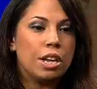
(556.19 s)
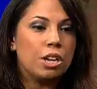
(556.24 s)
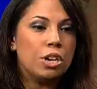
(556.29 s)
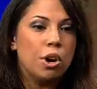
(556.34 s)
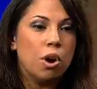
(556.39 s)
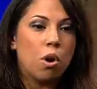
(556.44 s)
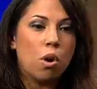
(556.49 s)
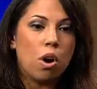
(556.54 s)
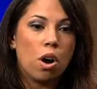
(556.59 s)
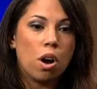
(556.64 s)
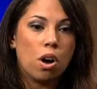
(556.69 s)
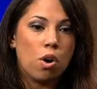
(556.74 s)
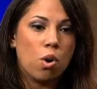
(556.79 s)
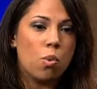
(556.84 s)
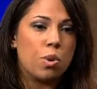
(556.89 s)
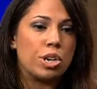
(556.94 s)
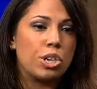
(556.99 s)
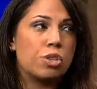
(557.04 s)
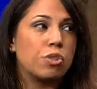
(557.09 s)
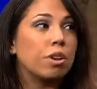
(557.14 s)

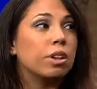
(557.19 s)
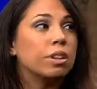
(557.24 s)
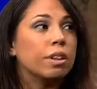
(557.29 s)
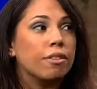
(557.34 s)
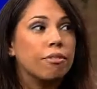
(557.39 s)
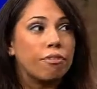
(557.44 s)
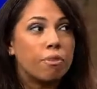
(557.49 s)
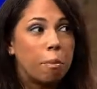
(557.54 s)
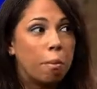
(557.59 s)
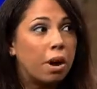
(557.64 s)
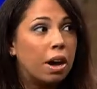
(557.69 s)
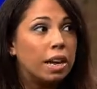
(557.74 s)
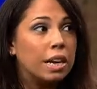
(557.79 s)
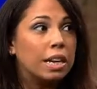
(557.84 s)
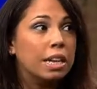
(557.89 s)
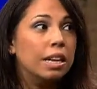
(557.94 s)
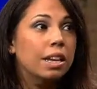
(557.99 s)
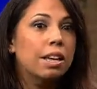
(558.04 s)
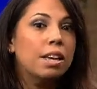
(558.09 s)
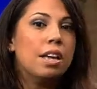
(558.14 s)
always struggling for
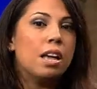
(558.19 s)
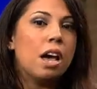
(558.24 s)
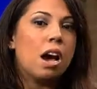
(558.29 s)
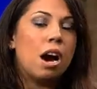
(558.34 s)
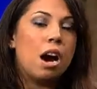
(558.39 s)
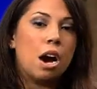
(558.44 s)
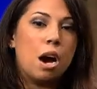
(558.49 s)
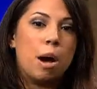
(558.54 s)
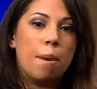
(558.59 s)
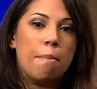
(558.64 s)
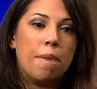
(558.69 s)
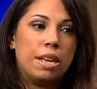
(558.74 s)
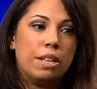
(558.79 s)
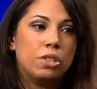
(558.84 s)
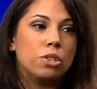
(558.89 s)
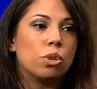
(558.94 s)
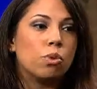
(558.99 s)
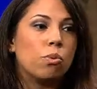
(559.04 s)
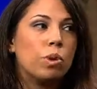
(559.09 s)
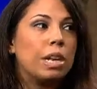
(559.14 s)
money. And
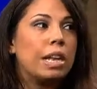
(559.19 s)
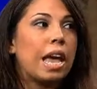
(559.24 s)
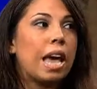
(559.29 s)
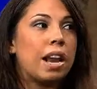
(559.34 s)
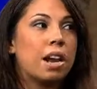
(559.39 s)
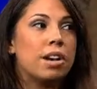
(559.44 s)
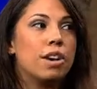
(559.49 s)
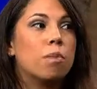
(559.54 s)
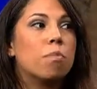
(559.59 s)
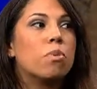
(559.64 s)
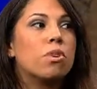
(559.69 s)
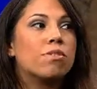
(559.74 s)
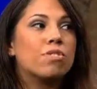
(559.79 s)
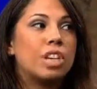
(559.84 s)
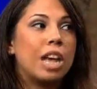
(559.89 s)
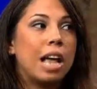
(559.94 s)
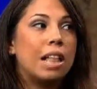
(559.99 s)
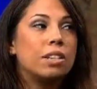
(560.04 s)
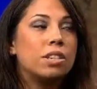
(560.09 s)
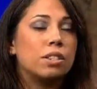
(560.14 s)
so really had a number of
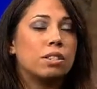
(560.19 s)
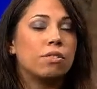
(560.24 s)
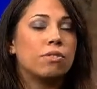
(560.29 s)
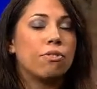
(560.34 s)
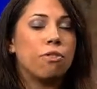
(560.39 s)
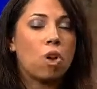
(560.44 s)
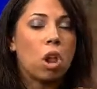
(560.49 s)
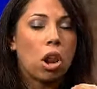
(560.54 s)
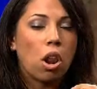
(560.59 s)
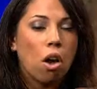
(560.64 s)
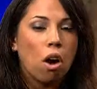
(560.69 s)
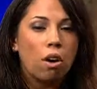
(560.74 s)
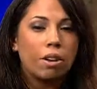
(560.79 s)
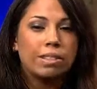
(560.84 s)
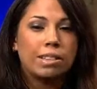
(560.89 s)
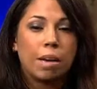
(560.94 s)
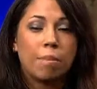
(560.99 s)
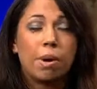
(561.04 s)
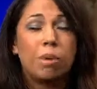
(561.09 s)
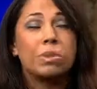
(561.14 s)
challenges. And for a long
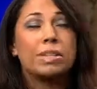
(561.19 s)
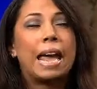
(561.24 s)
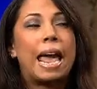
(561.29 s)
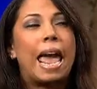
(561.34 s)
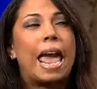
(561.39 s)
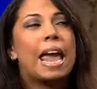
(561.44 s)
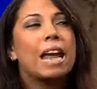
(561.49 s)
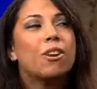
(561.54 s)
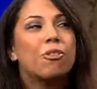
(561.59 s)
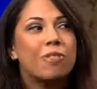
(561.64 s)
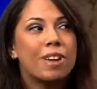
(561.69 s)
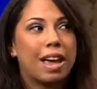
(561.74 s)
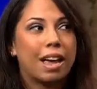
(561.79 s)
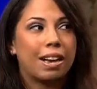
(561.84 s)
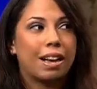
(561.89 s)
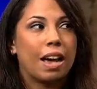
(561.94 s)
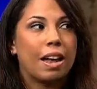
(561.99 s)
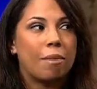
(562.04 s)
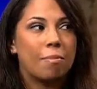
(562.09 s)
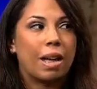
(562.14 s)
time, I was angry at
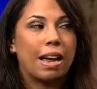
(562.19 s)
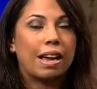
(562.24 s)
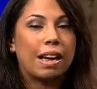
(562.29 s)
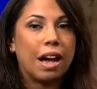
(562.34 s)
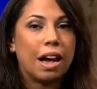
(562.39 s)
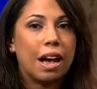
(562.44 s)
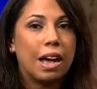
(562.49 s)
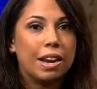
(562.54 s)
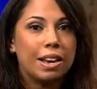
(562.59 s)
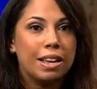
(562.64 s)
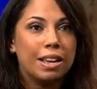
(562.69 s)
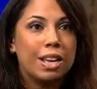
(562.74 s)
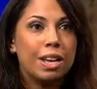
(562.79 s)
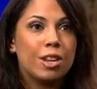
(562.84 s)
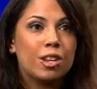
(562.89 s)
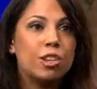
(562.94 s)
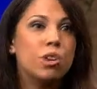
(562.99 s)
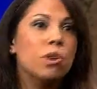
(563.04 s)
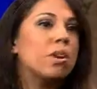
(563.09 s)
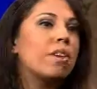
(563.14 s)
God. I'm like, God,
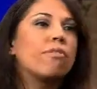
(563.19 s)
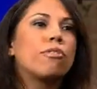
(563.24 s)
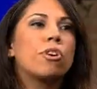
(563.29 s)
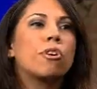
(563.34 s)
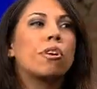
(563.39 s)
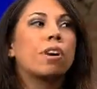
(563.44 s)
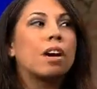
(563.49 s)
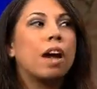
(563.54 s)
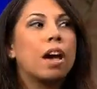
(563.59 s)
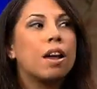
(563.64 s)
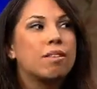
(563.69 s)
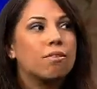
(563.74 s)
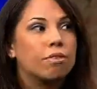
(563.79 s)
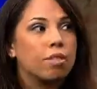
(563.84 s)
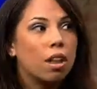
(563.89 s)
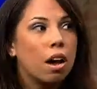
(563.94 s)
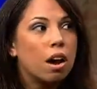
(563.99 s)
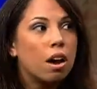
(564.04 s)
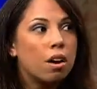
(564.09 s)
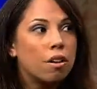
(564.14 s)
if you're a God of
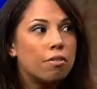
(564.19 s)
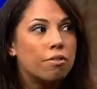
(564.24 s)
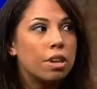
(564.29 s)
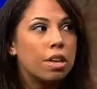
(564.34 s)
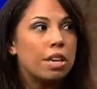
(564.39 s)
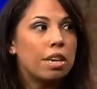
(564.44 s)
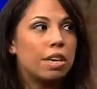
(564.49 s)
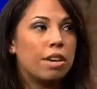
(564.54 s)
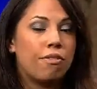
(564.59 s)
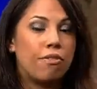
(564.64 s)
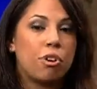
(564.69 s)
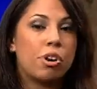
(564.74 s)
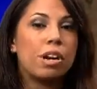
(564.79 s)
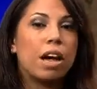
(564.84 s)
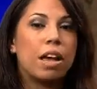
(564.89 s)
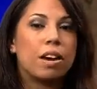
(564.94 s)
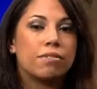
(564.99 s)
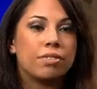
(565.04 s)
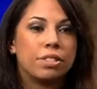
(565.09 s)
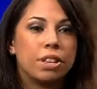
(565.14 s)
love, if you're a
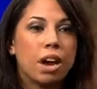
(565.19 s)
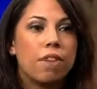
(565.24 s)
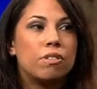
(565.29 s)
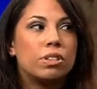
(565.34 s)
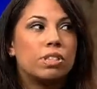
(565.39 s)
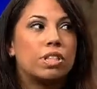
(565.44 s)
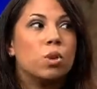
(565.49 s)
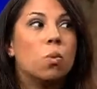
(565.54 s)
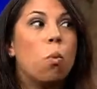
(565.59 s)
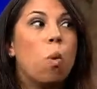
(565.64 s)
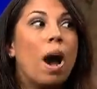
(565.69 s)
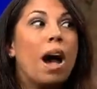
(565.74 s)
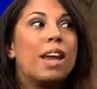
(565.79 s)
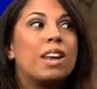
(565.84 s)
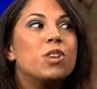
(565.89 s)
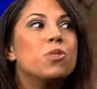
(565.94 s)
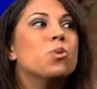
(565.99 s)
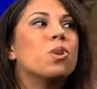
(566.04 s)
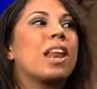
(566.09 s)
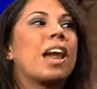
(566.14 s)
God of sovereignty, why do
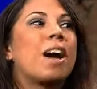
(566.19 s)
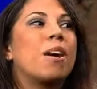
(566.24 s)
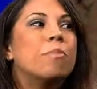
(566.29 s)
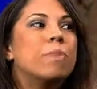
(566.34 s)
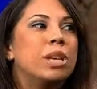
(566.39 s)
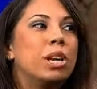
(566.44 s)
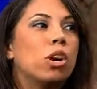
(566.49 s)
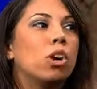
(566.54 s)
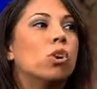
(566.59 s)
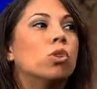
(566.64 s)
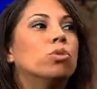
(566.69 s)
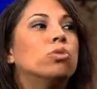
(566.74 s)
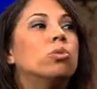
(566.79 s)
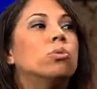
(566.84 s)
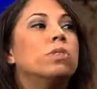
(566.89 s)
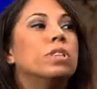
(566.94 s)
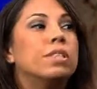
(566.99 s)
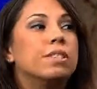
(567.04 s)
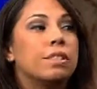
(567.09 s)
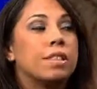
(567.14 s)
you allow me to go through
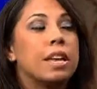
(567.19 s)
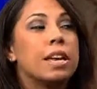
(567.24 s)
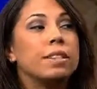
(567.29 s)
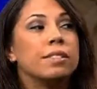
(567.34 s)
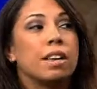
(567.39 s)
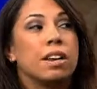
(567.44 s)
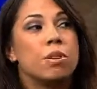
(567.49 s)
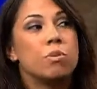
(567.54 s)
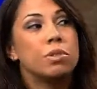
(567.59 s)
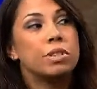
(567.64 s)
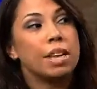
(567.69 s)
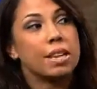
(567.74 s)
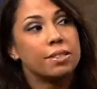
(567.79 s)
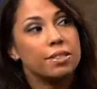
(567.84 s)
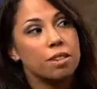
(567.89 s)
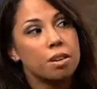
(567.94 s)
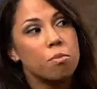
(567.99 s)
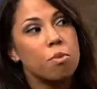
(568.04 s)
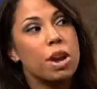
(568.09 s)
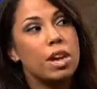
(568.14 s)
these things? And it was that
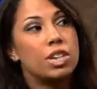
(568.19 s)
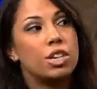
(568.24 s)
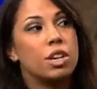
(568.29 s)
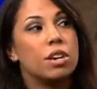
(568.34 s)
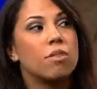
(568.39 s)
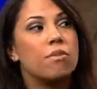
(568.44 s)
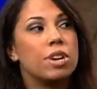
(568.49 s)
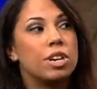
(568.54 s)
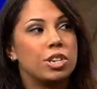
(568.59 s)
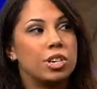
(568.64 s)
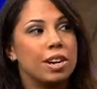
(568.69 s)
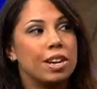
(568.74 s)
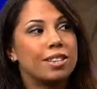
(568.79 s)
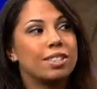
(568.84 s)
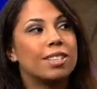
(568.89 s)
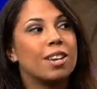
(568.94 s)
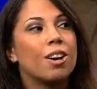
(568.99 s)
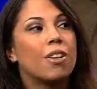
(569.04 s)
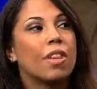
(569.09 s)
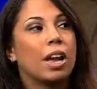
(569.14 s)
summer at Generation
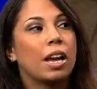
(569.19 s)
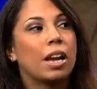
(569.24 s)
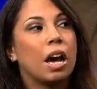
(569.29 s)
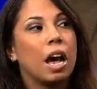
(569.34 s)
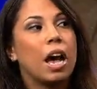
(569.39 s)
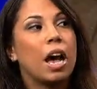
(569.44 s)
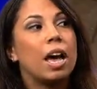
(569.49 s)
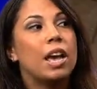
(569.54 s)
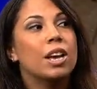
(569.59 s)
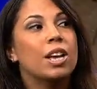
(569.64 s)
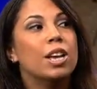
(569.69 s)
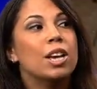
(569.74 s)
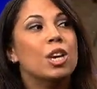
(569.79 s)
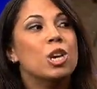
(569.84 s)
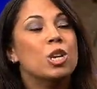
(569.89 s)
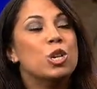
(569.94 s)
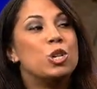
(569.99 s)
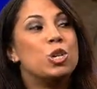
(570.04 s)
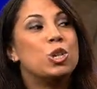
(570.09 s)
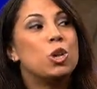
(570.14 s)
XL that God
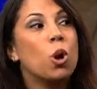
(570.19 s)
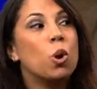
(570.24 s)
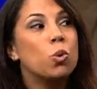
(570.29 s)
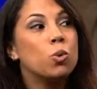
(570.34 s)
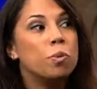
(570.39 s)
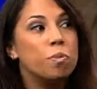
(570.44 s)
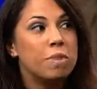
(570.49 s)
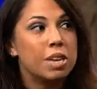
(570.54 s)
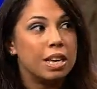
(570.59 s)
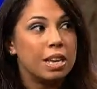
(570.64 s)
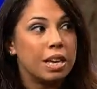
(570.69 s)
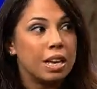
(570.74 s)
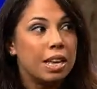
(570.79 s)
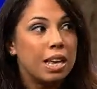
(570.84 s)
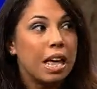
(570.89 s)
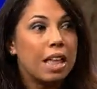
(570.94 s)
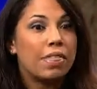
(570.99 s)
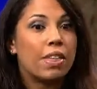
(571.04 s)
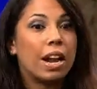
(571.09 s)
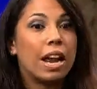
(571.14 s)
showed me
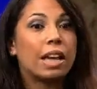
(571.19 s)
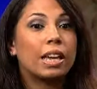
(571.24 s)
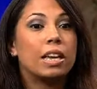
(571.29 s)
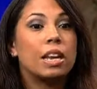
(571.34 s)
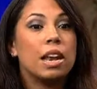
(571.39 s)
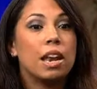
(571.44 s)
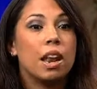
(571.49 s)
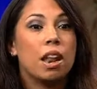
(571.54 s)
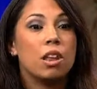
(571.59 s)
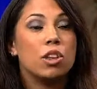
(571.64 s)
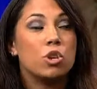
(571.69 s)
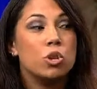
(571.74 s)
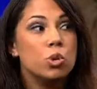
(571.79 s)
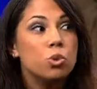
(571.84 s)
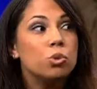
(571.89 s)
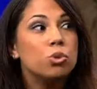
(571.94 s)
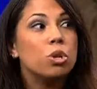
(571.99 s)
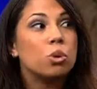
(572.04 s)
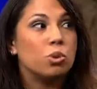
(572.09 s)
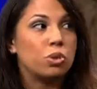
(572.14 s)
that I can
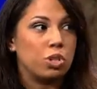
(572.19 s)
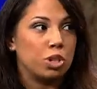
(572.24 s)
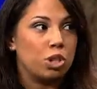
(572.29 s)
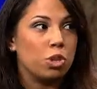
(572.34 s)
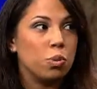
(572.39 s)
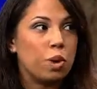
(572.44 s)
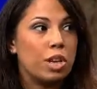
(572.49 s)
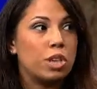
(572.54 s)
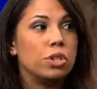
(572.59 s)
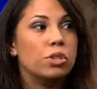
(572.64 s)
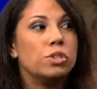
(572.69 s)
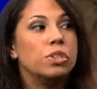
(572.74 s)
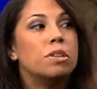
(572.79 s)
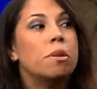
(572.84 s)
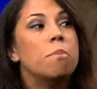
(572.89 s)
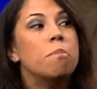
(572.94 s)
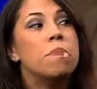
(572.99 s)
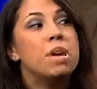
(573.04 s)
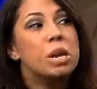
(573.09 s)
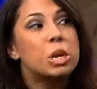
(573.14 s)
use those situations to
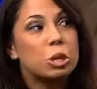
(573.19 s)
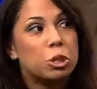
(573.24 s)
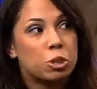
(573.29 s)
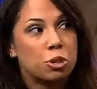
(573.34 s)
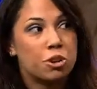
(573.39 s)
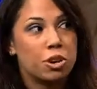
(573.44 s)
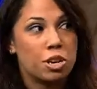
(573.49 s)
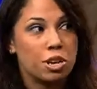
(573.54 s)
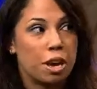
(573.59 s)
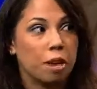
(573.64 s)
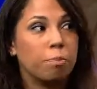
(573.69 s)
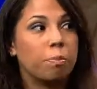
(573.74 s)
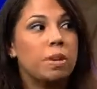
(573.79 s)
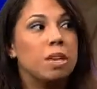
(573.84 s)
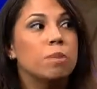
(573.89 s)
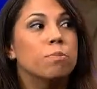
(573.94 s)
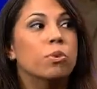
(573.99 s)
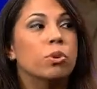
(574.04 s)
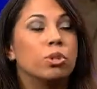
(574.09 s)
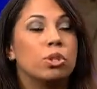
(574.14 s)
minister to young
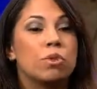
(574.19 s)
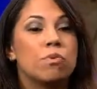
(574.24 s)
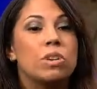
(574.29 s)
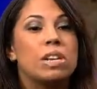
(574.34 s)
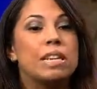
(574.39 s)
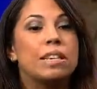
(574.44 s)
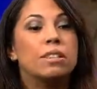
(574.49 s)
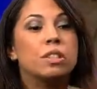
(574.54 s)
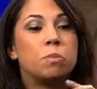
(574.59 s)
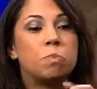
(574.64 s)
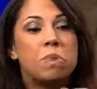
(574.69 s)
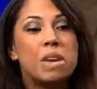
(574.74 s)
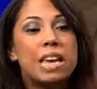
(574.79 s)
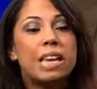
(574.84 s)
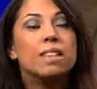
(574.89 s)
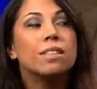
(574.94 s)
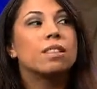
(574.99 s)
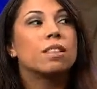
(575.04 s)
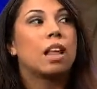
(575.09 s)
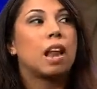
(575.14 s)
people, to really speak
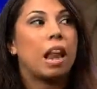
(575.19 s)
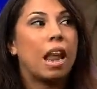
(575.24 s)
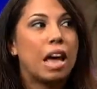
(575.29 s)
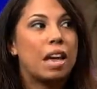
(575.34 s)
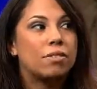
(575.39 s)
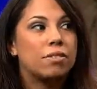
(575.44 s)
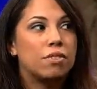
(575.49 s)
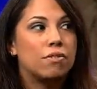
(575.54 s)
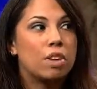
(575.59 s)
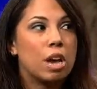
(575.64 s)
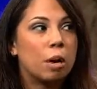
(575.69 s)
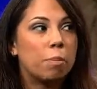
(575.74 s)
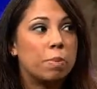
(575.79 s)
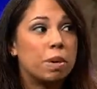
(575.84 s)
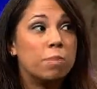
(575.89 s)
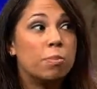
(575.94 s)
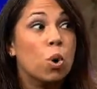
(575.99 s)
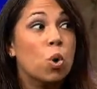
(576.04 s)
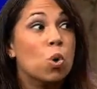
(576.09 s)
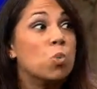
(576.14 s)
into the lives of young
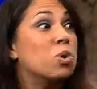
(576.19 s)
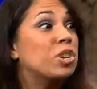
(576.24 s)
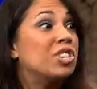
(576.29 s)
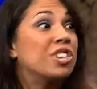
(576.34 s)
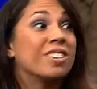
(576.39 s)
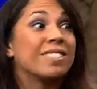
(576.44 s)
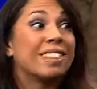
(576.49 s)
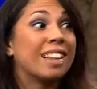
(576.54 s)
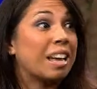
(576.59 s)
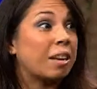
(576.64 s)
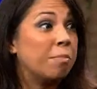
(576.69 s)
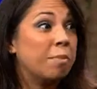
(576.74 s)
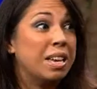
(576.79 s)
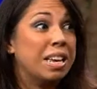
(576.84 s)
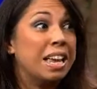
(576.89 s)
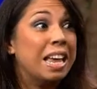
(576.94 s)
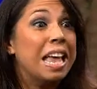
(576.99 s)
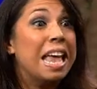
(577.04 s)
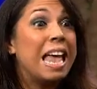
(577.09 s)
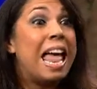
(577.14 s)
people who were just like me.